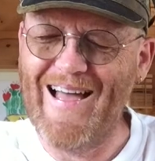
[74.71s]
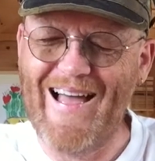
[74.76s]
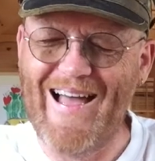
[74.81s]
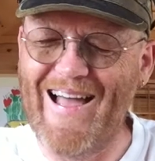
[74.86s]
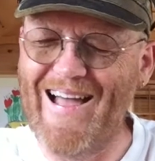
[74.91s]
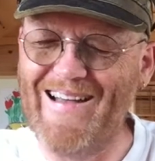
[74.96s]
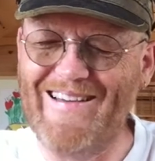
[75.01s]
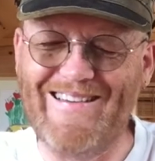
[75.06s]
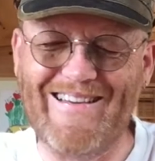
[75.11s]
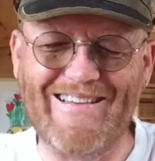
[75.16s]

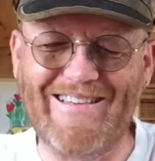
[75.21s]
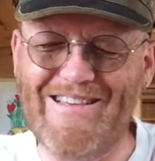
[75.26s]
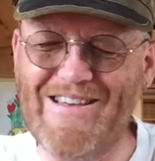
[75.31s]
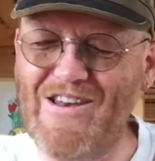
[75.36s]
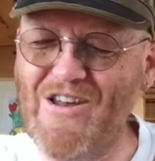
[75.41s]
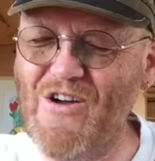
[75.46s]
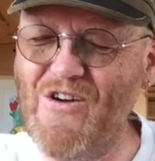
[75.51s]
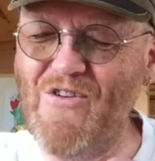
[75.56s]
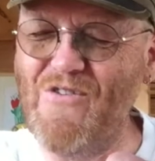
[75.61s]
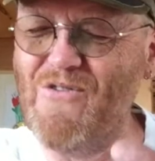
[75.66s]
"I just
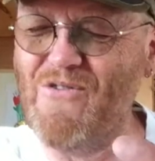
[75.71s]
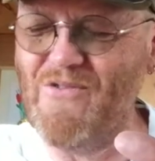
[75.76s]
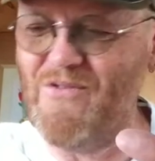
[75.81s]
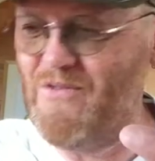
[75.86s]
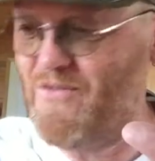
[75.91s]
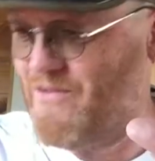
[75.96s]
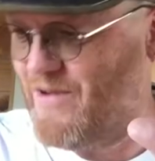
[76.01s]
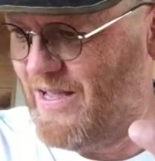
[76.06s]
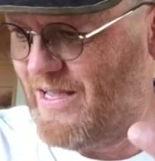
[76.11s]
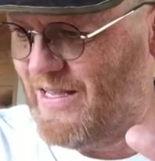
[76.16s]
know,"
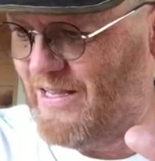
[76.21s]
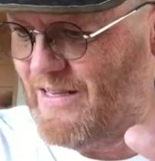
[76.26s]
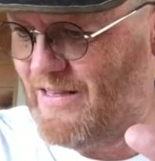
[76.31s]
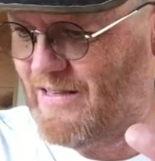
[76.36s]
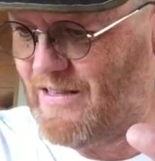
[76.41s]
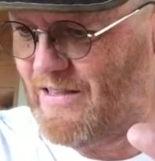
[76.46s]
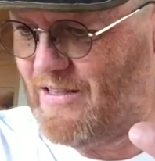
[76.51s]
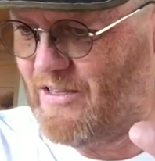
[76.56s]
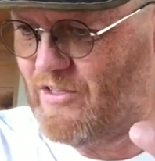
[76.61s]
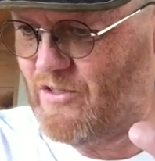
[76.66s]

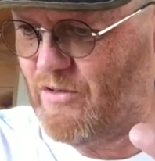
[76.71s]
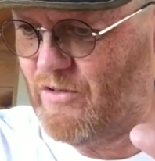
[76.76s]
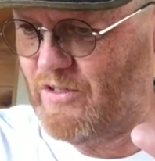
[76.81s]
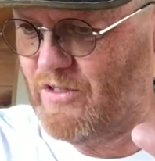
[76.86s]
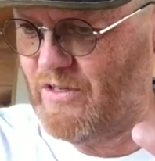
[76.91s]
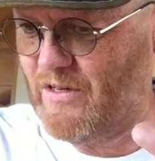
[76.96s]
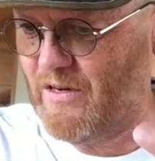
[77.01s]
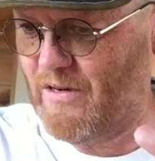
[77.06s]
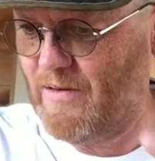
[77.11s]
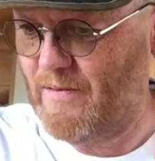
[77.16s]
said the
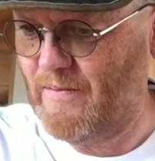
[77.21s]
sorcerer.